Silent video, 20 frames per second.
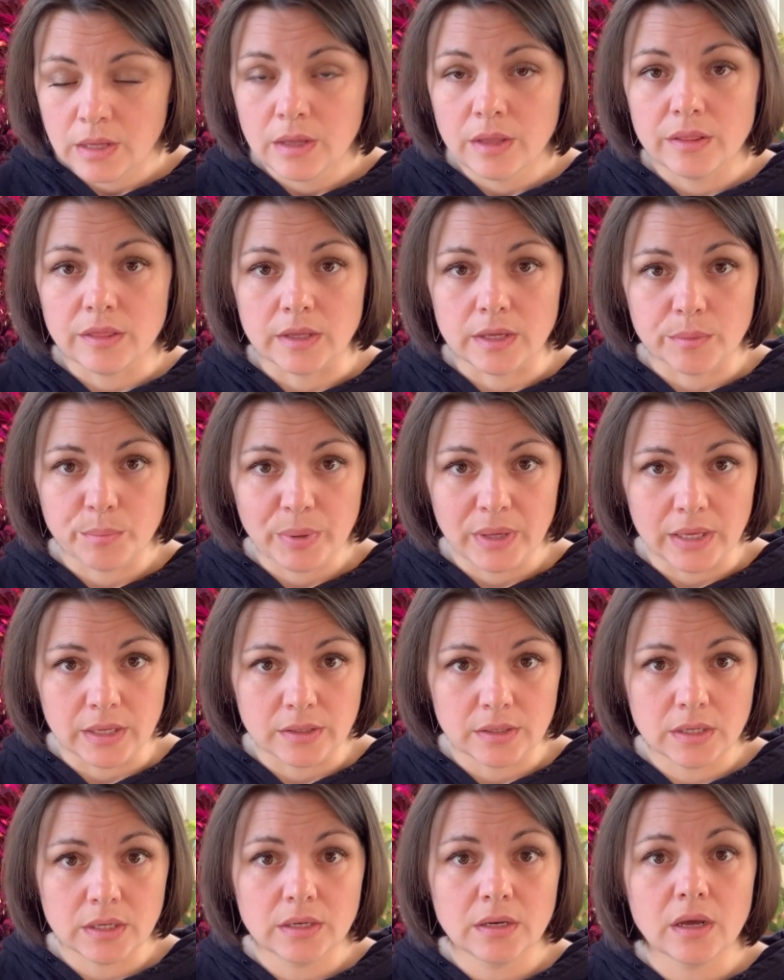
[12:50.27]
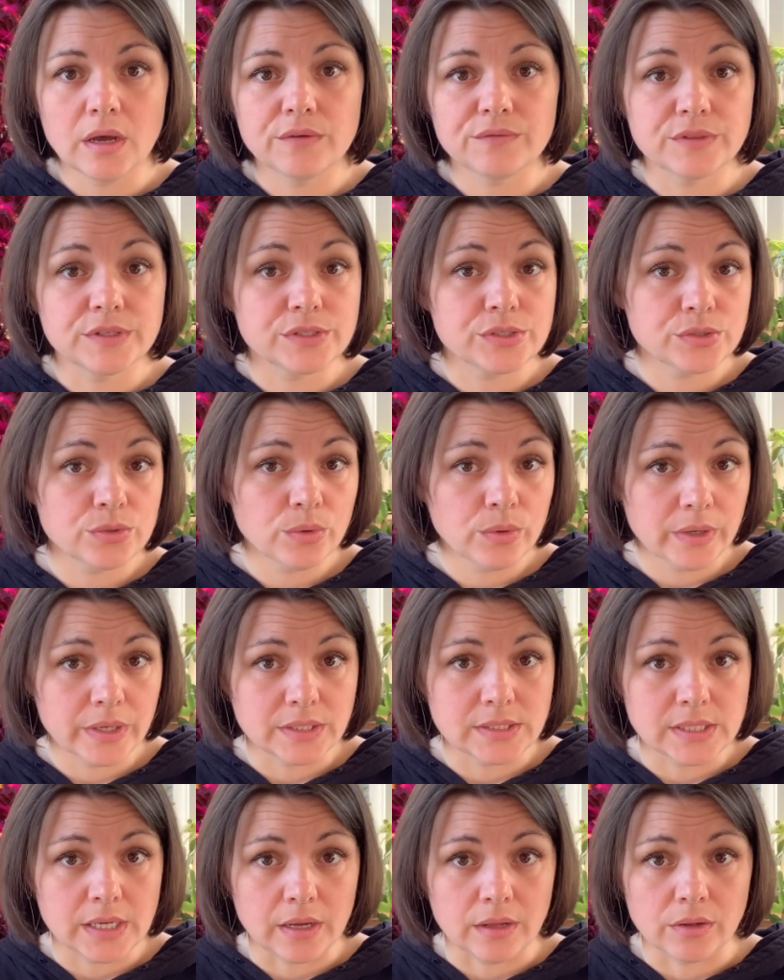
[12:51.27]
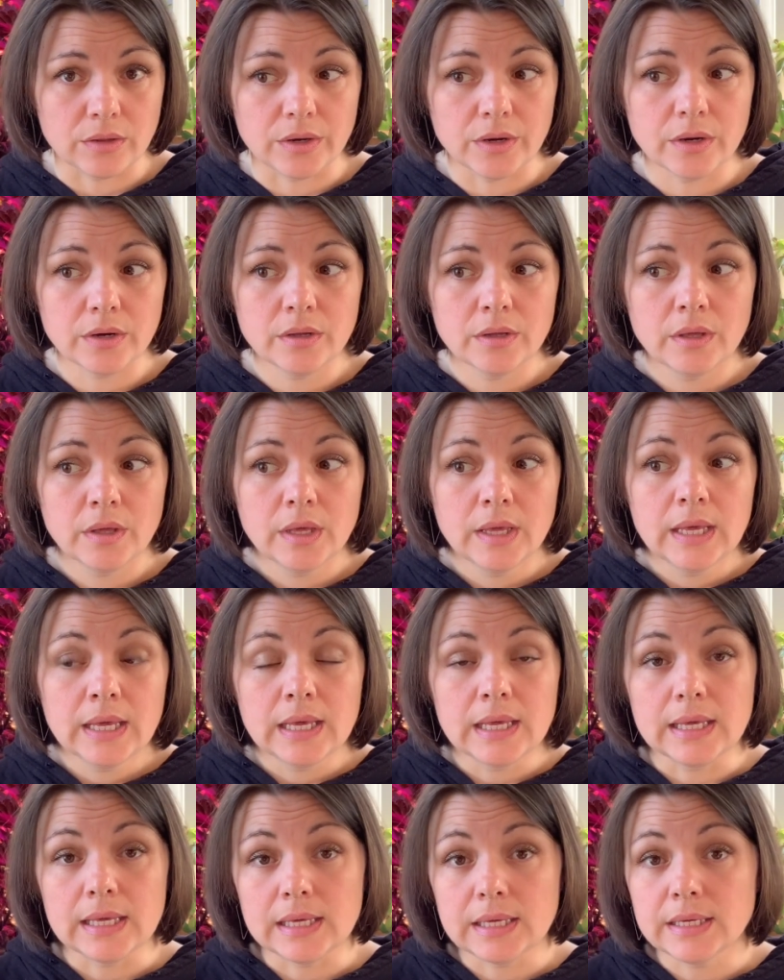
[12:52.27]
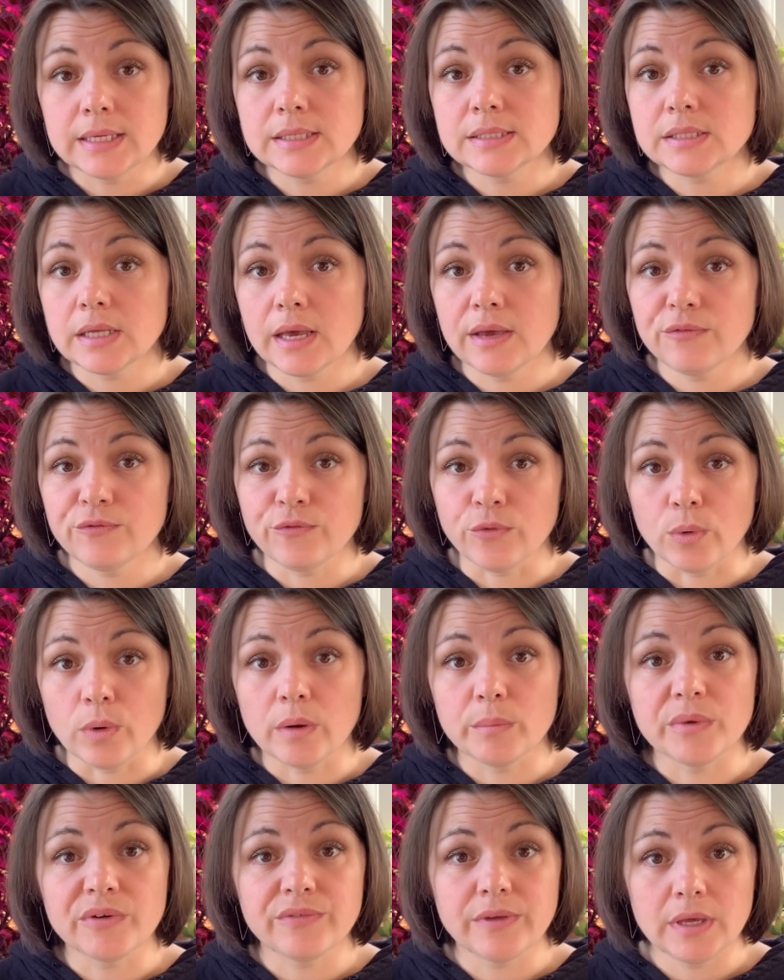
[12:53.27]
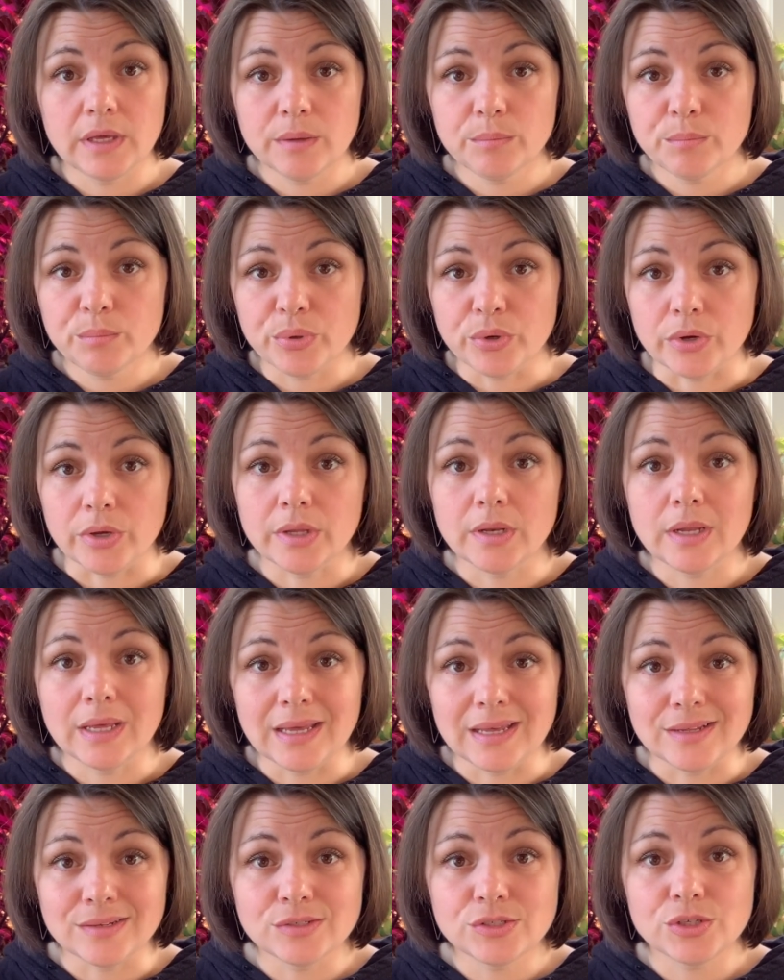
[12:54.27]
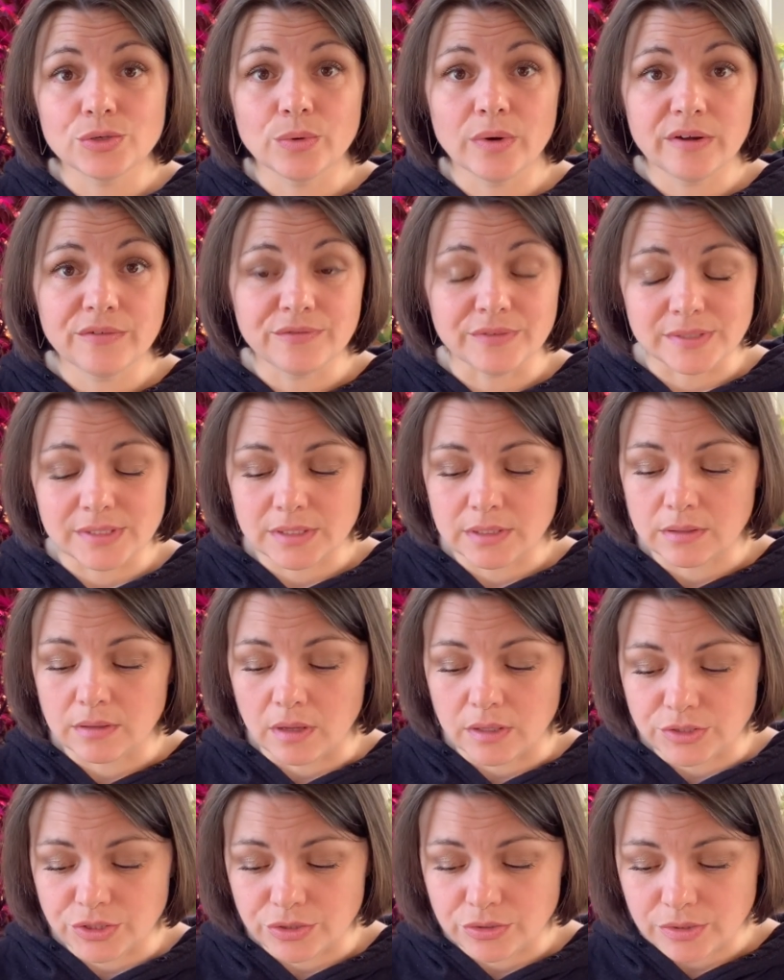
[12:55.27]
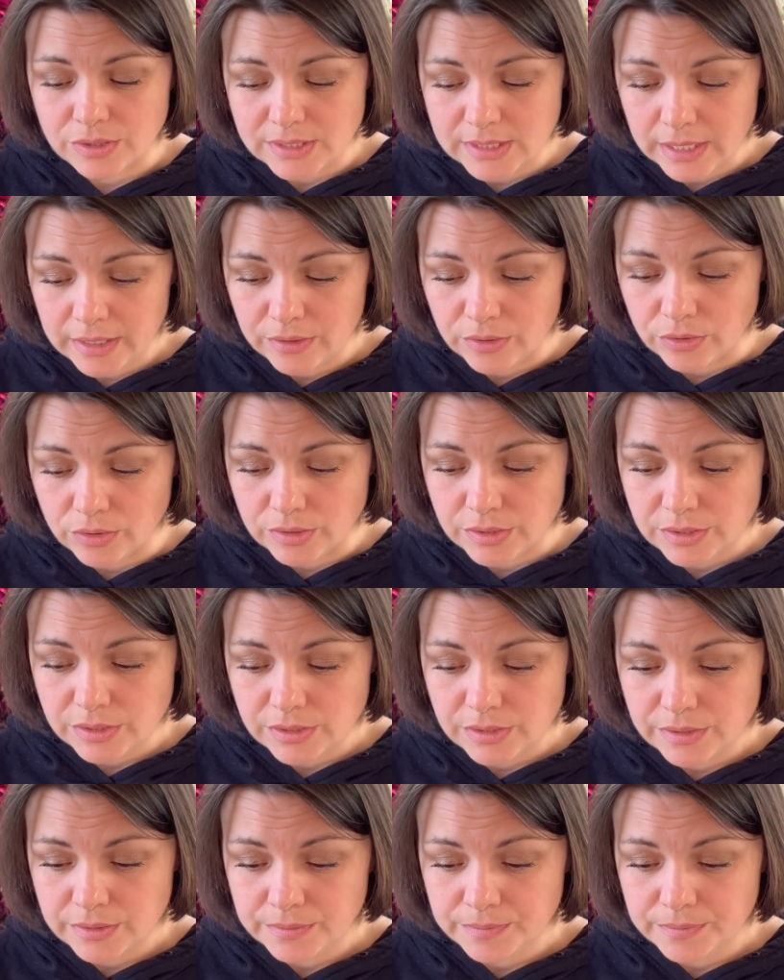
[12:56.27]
The opinion of the storyteller is a form of input into our physiological cycles.